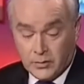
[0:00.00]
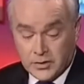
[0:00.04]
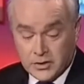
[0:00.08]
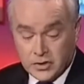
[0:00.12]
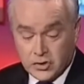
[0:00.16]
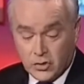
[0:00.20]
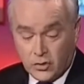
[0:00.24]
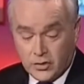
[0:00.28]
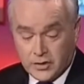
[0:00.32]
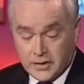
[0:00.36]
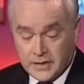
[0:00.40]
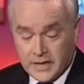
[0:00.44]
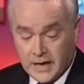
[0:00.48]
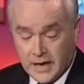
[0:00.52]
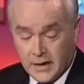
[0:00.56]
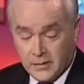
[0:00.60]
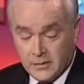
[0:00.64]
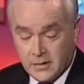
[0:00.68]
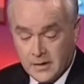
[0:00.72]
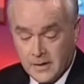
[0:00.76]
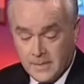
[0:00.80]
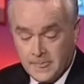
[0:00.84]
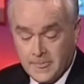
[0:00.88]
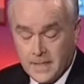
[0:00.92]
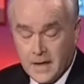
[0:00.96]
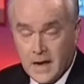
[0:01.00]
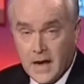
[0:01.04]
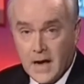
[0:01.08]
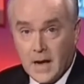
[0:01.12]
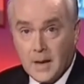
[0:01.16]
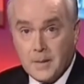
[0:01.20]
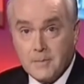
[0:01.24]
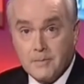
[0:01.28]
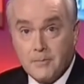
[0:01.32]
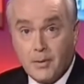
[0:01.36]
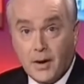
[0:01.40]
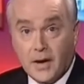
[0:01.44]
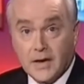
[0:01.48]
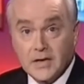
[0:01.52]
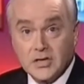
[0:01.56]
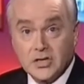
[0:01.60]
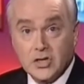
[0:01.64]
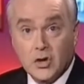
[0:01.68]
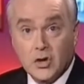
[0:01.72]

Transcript: And we're joined now by